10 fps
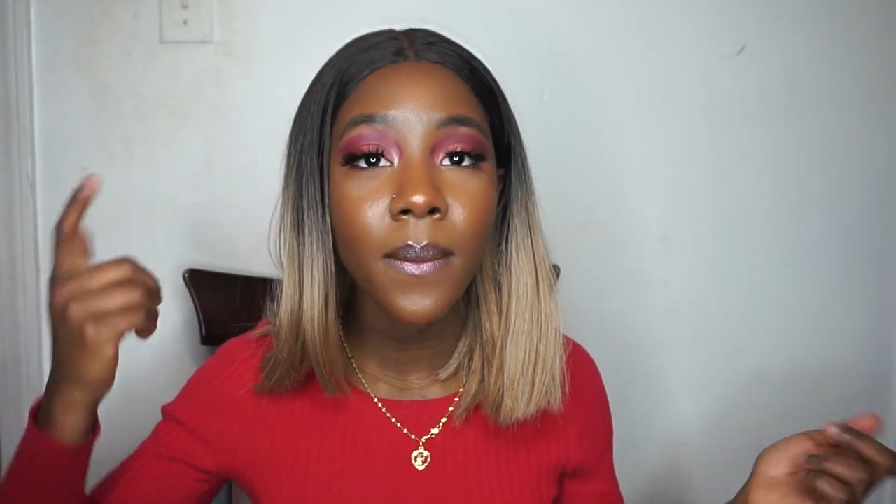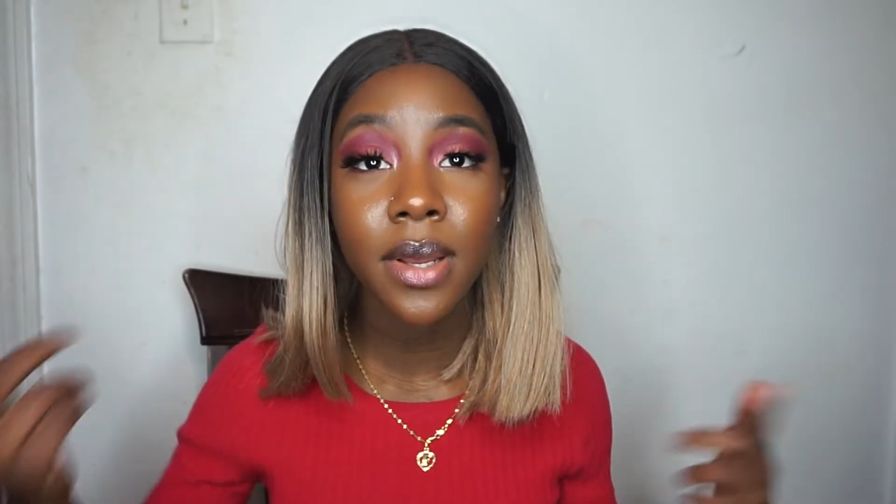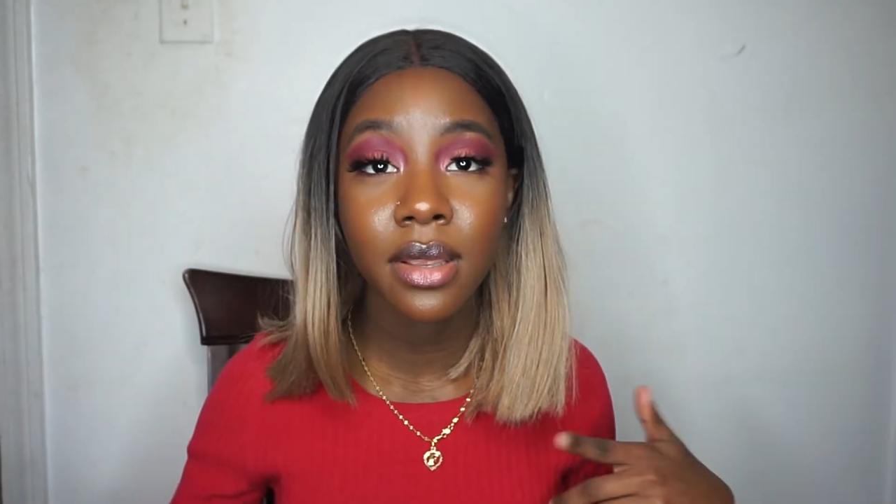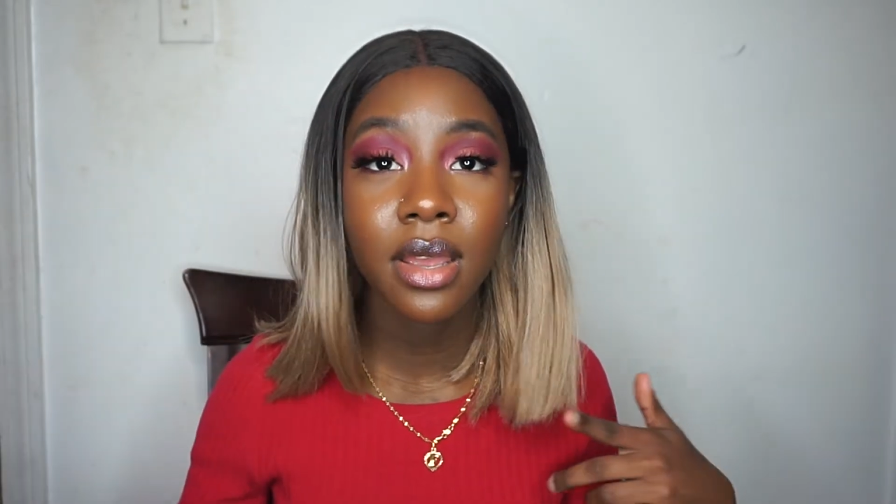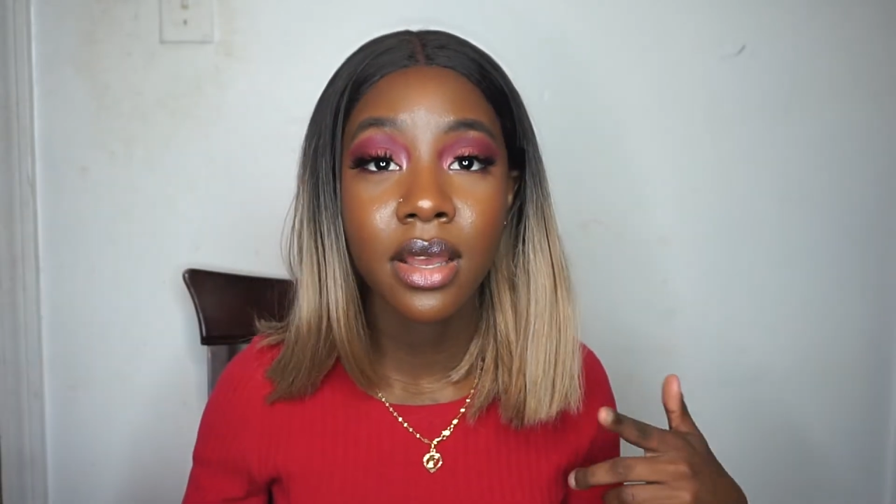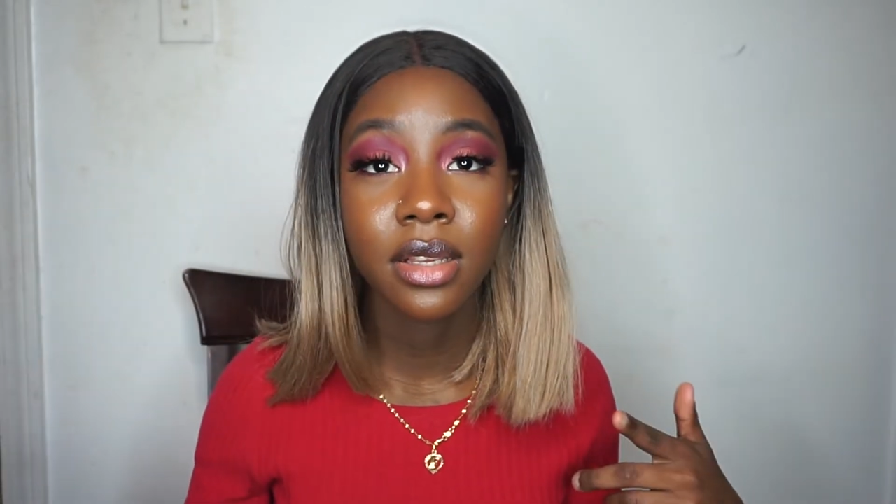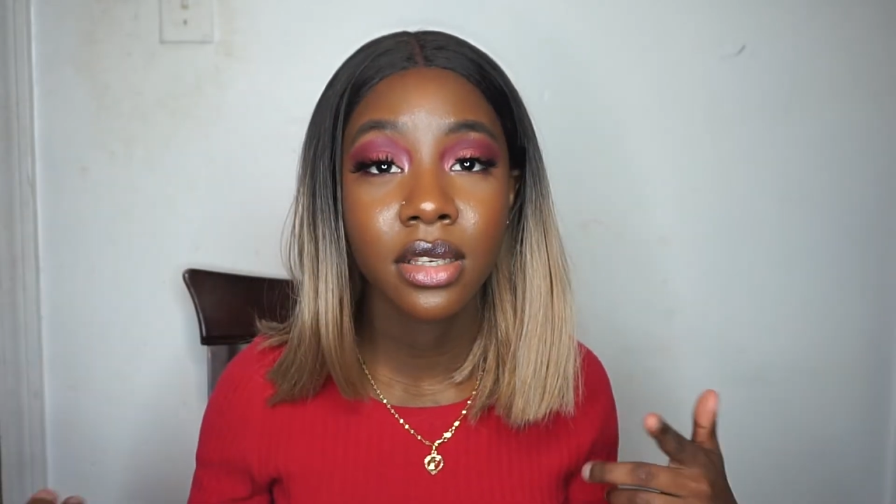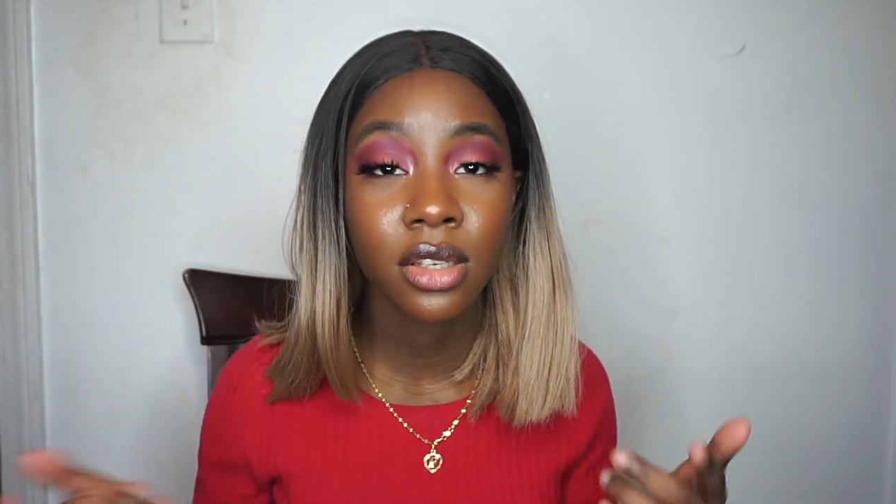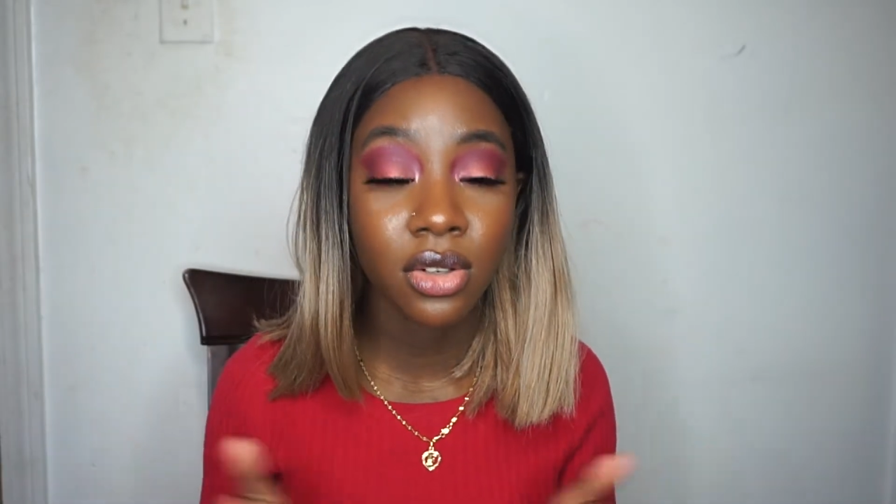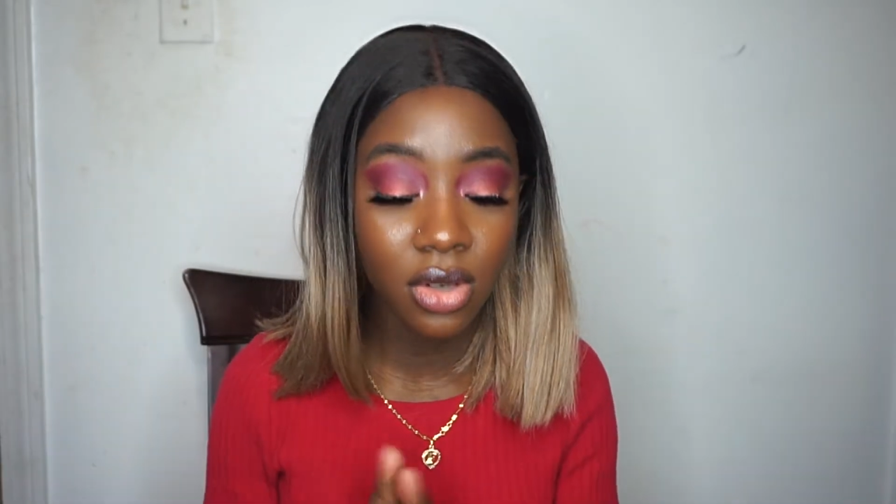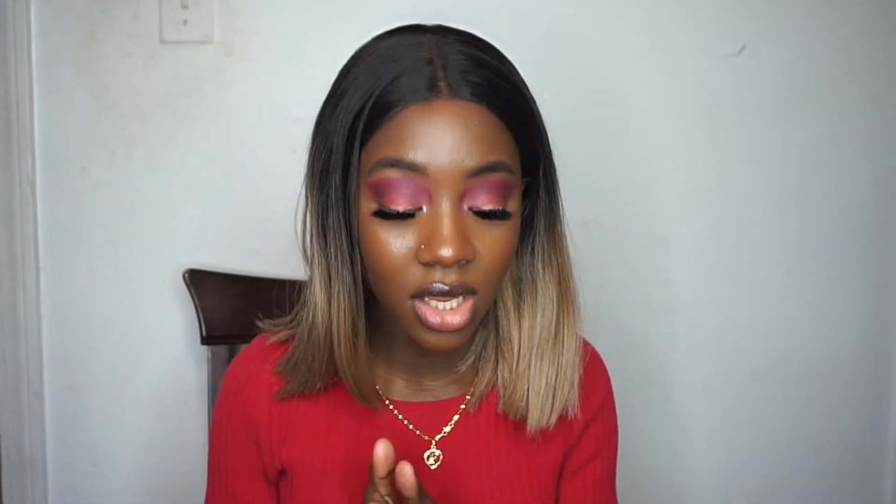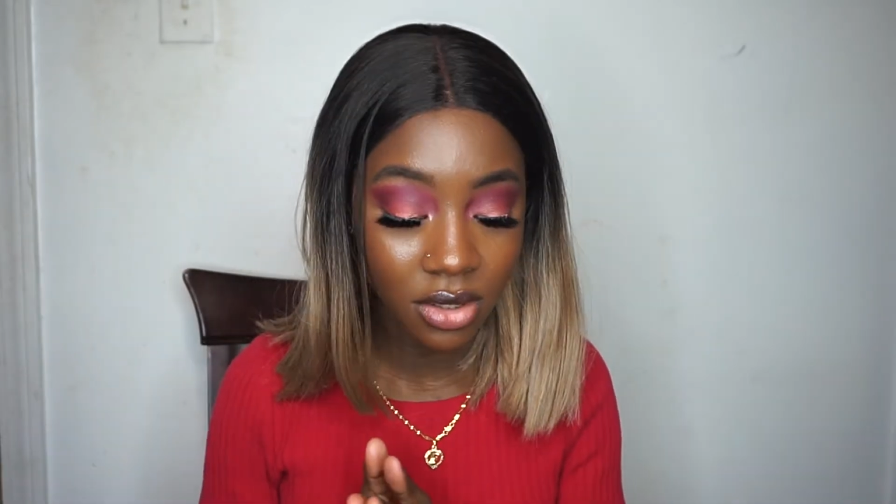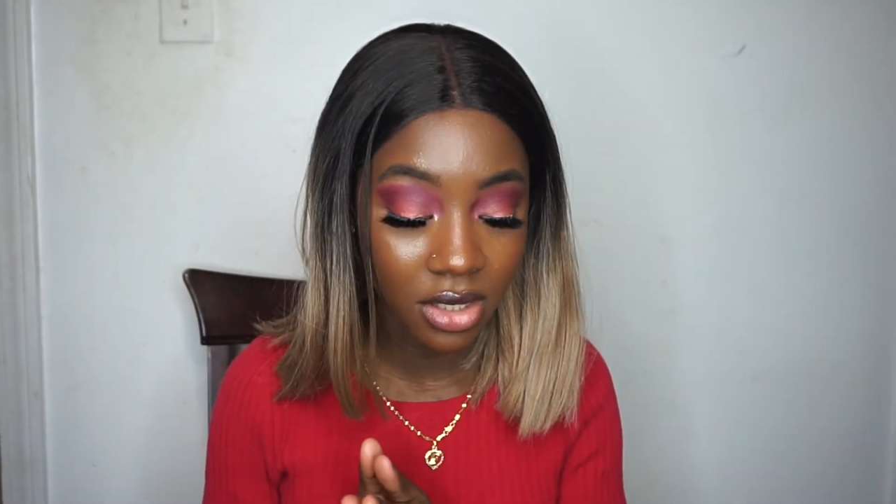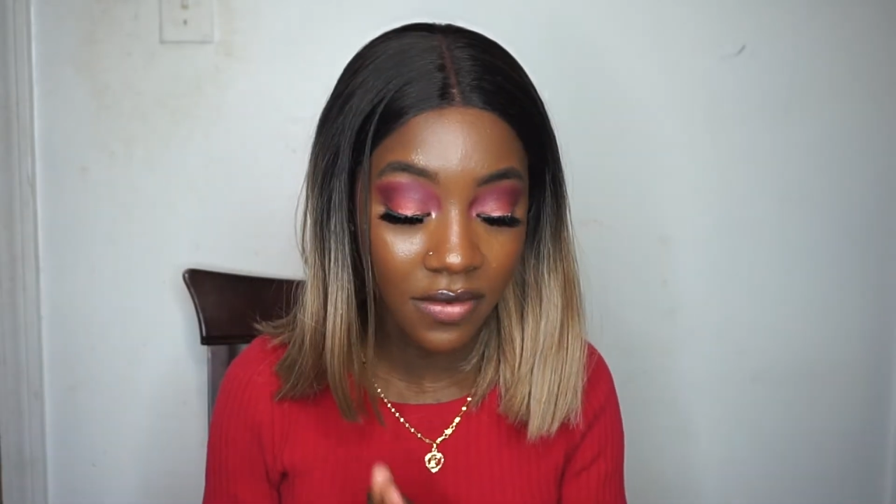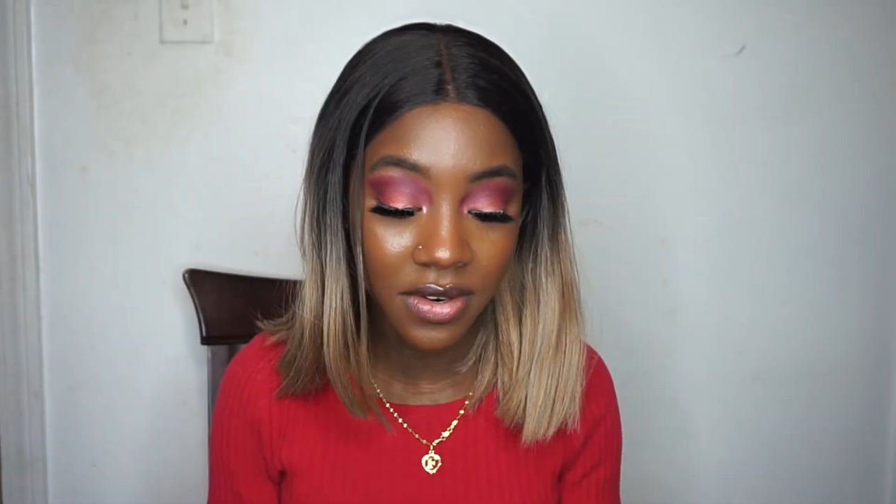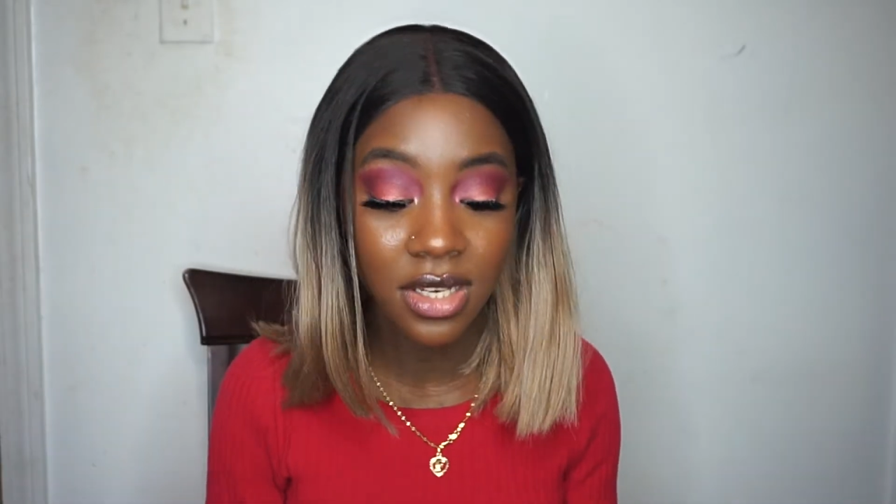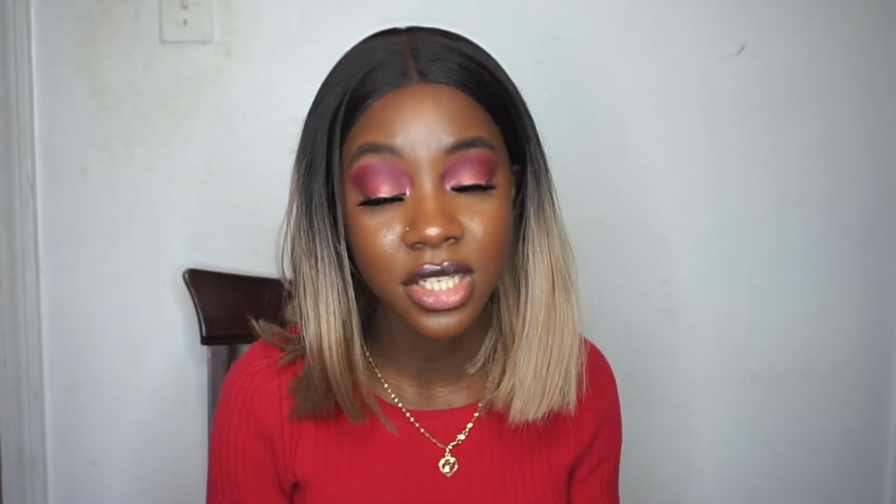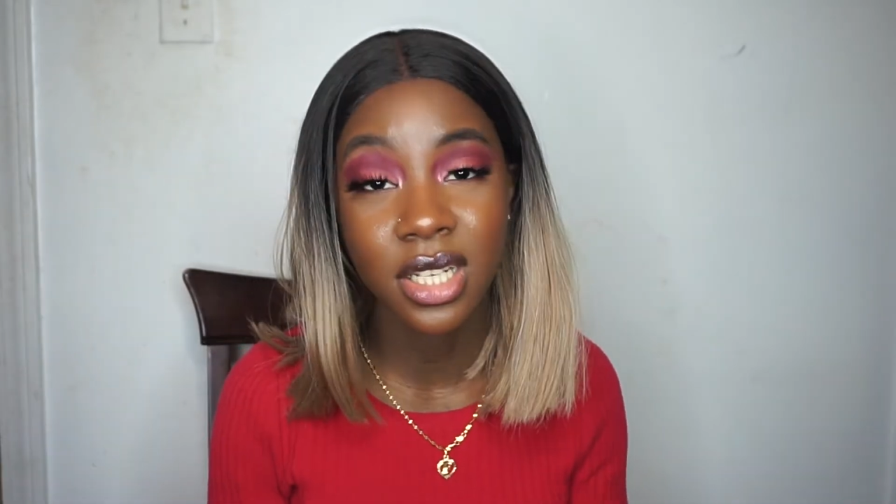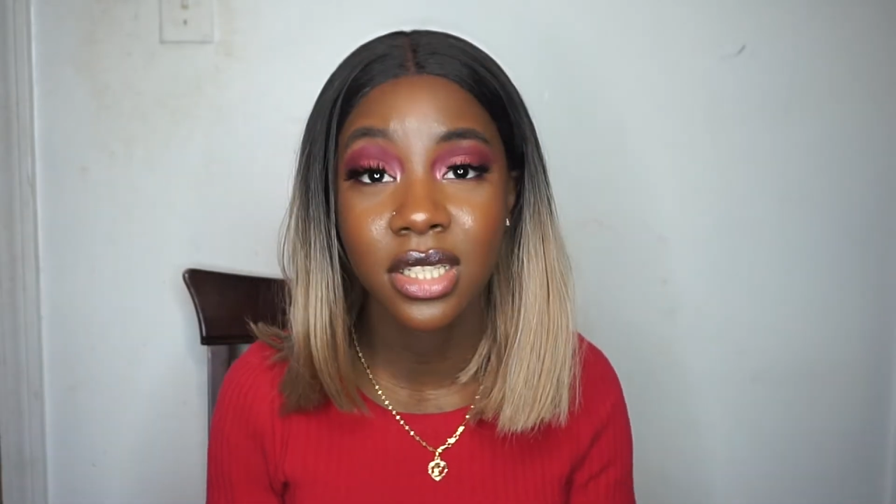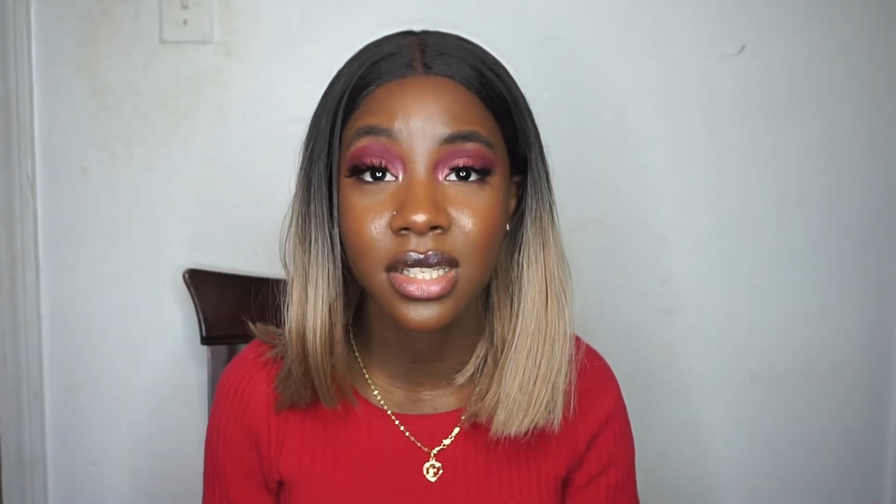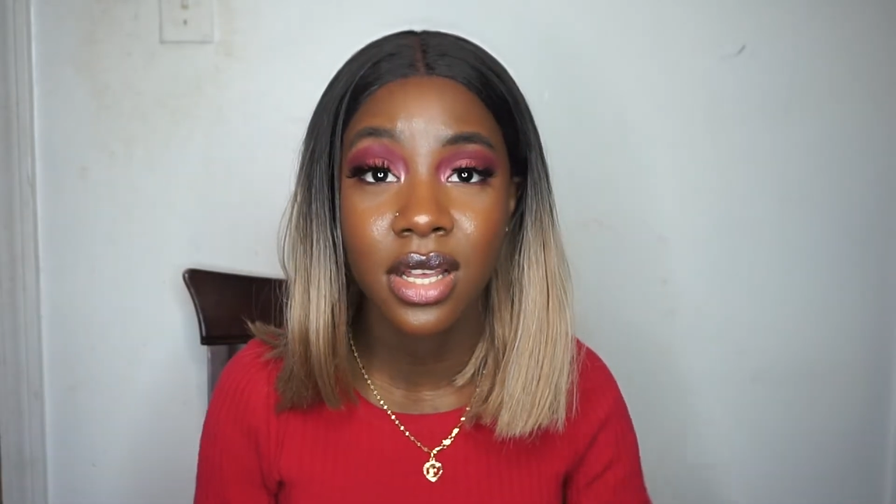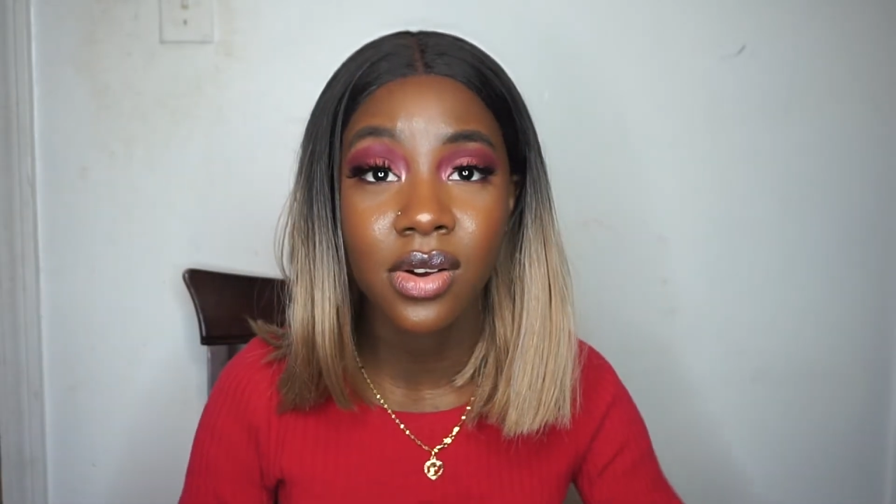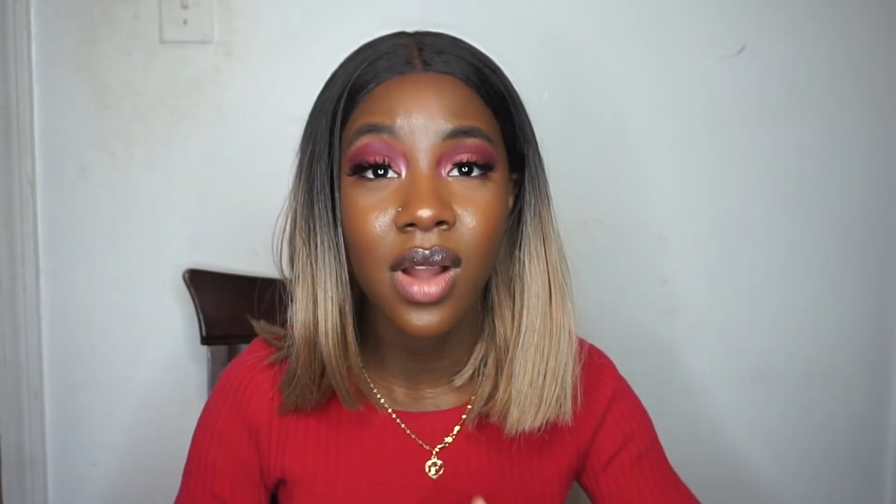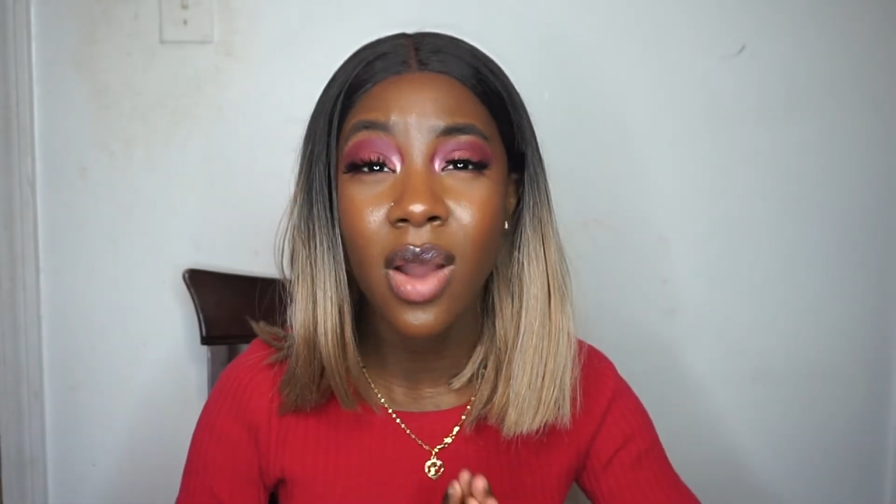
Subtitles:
But yeah, you can definitely check this out.